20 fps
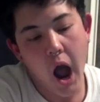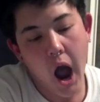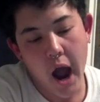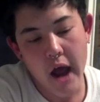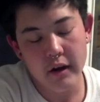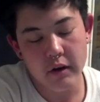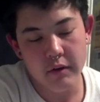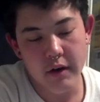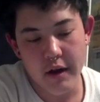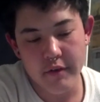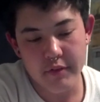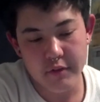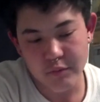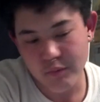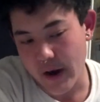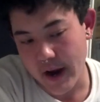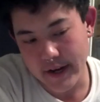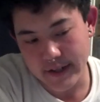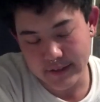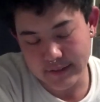I don't have the
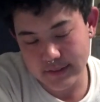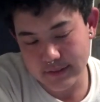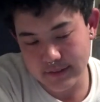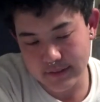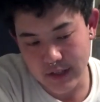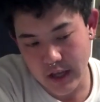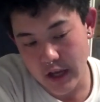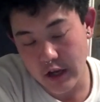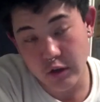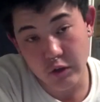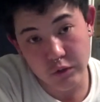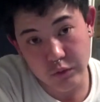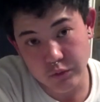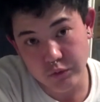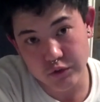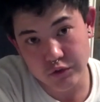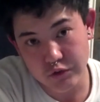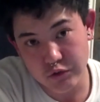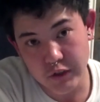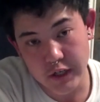right to say
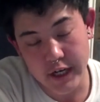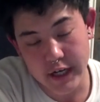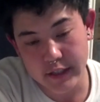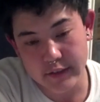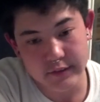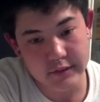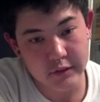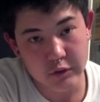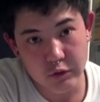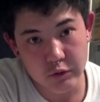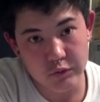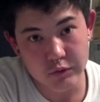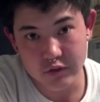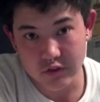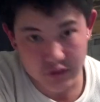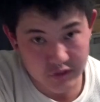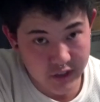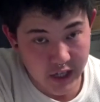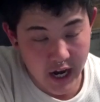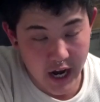who's trans and
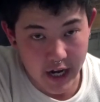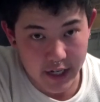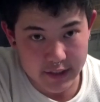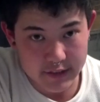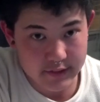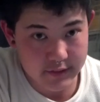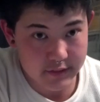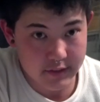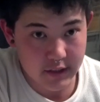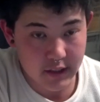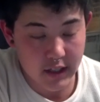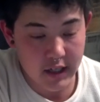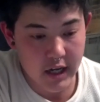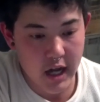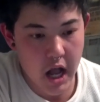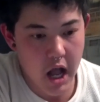who's not.